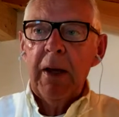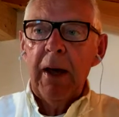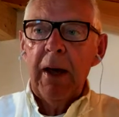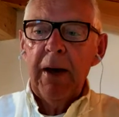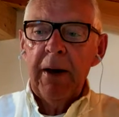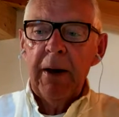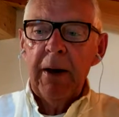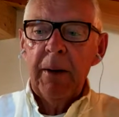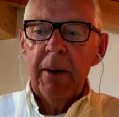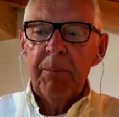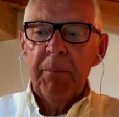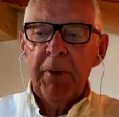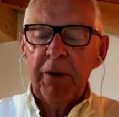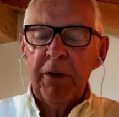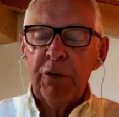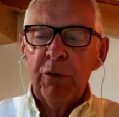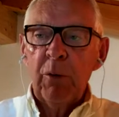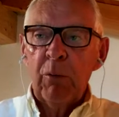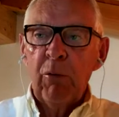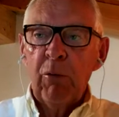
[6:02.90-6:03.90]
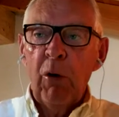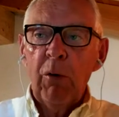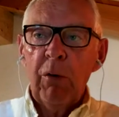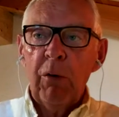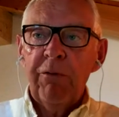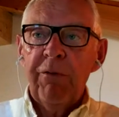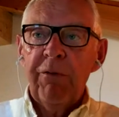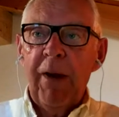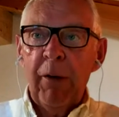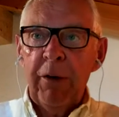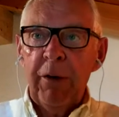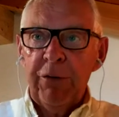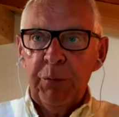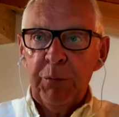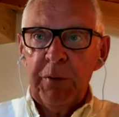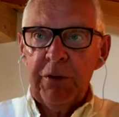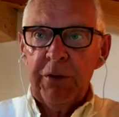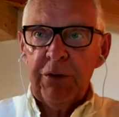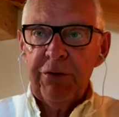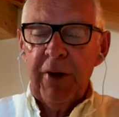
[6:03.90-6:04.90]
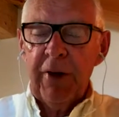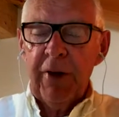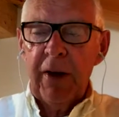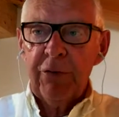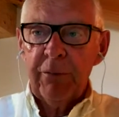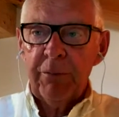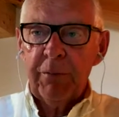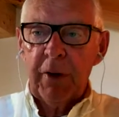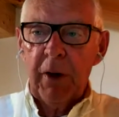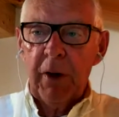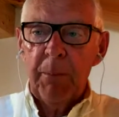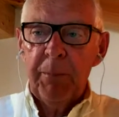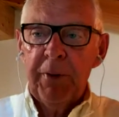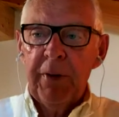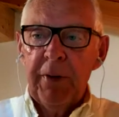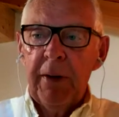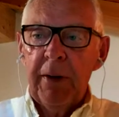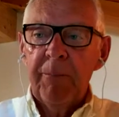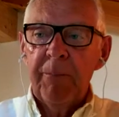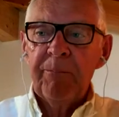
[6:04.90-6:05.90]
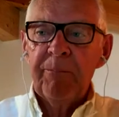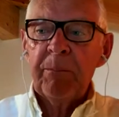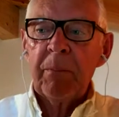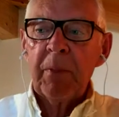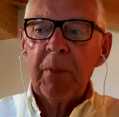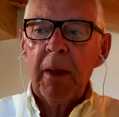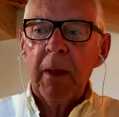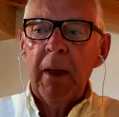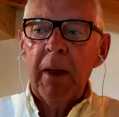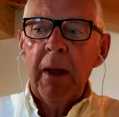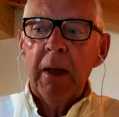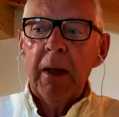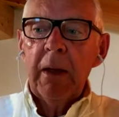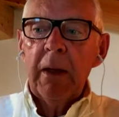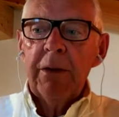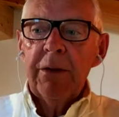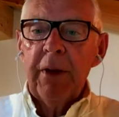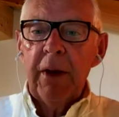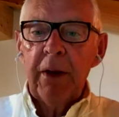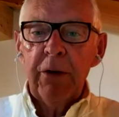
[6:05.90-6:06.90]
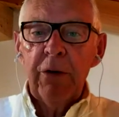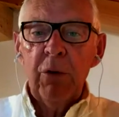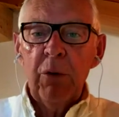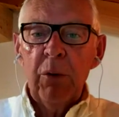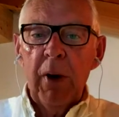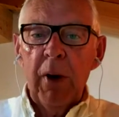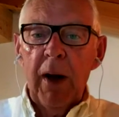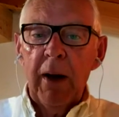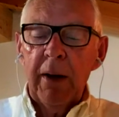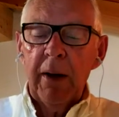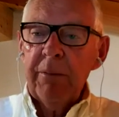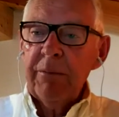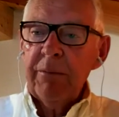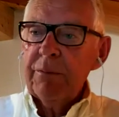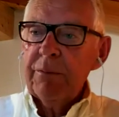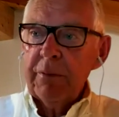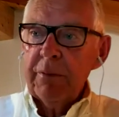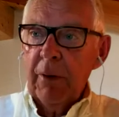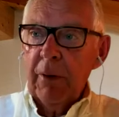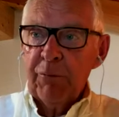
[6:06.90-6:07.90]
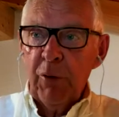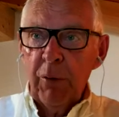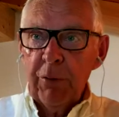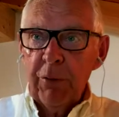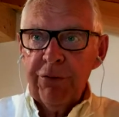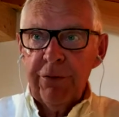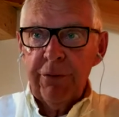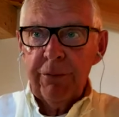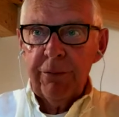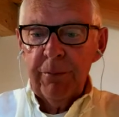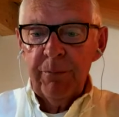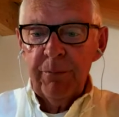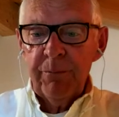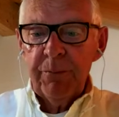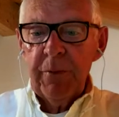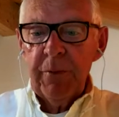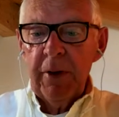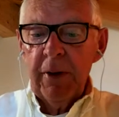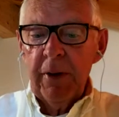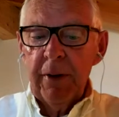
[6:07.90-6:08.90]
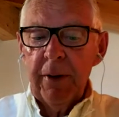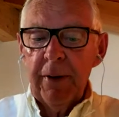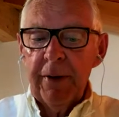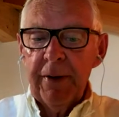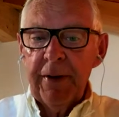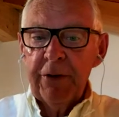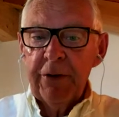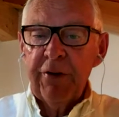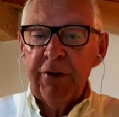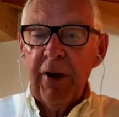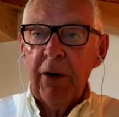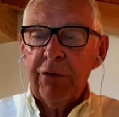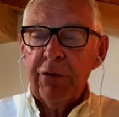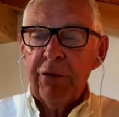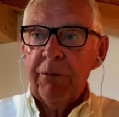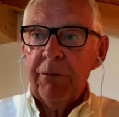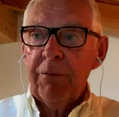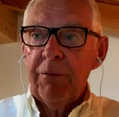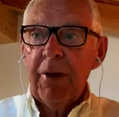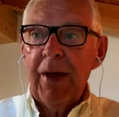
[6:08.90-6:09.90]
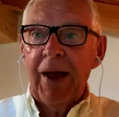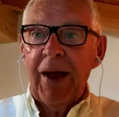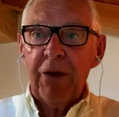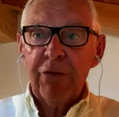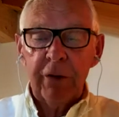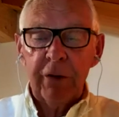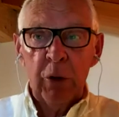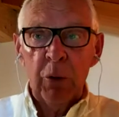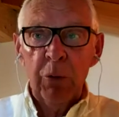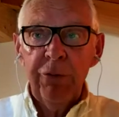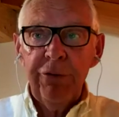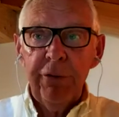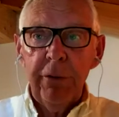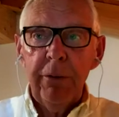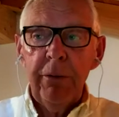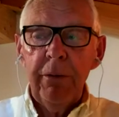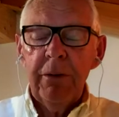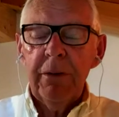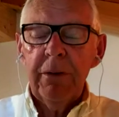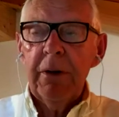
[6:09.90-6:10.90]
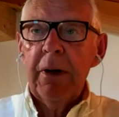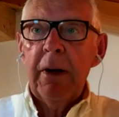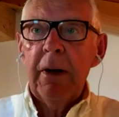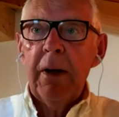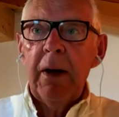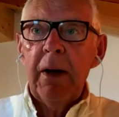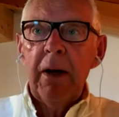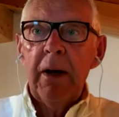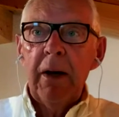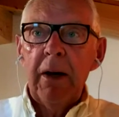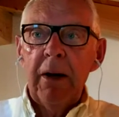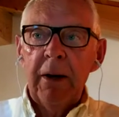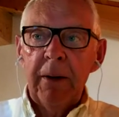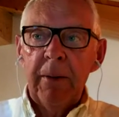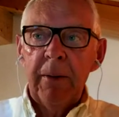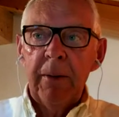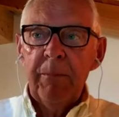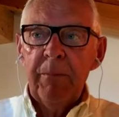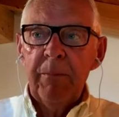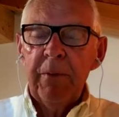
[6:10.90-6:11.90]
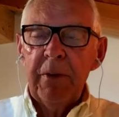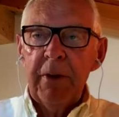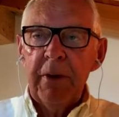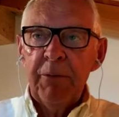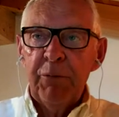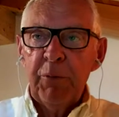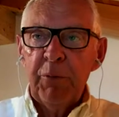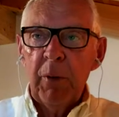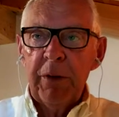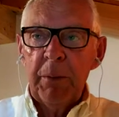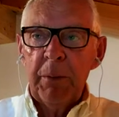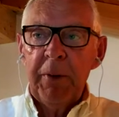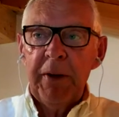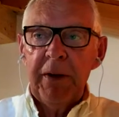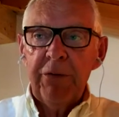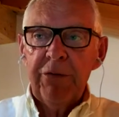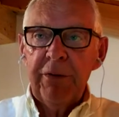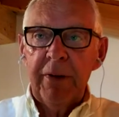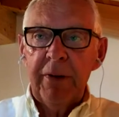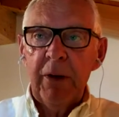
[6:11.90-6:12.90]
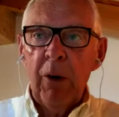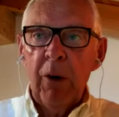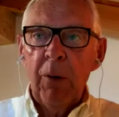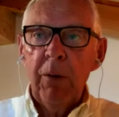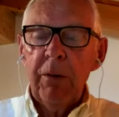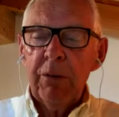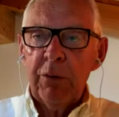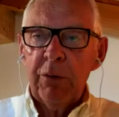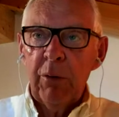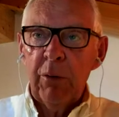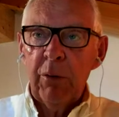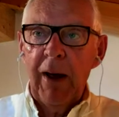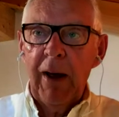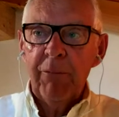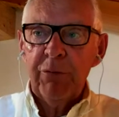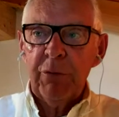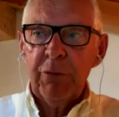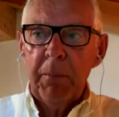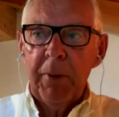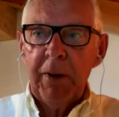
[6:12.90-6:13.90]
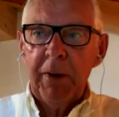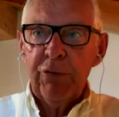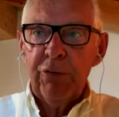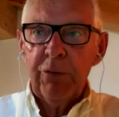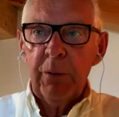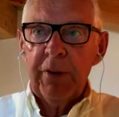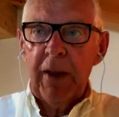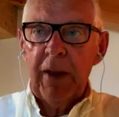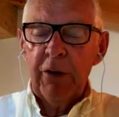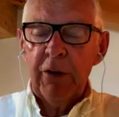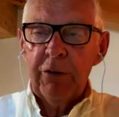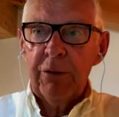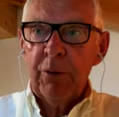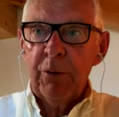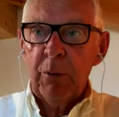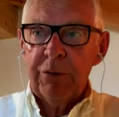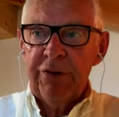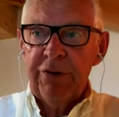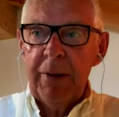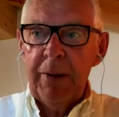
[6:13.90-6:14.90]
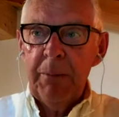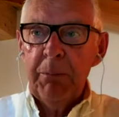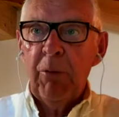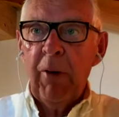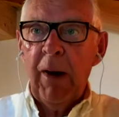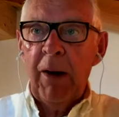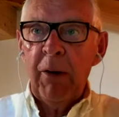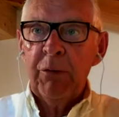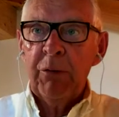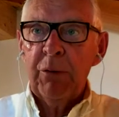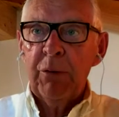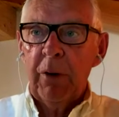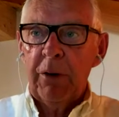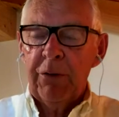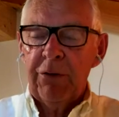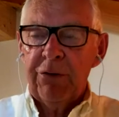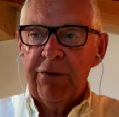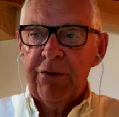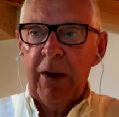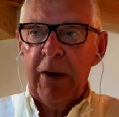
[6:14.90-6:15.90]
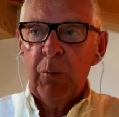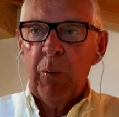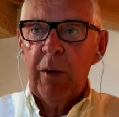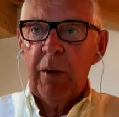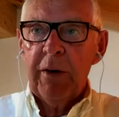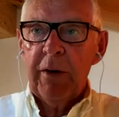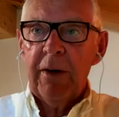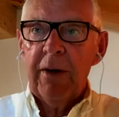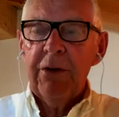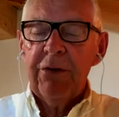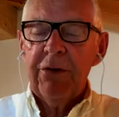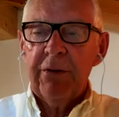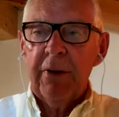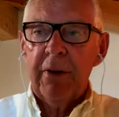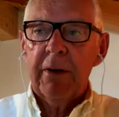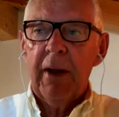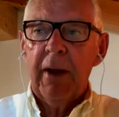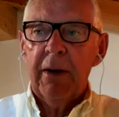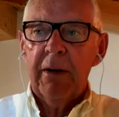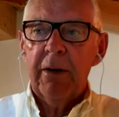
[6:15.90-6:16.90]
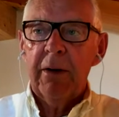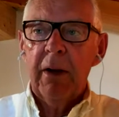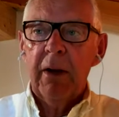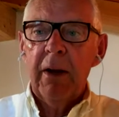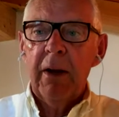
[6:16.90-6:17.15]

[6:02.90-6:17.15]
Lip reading: but your role varies with the size of the company. Then you are, of course, in charge of execution. If you are the big CEO, you have to make sure that your team around you understand what it is, and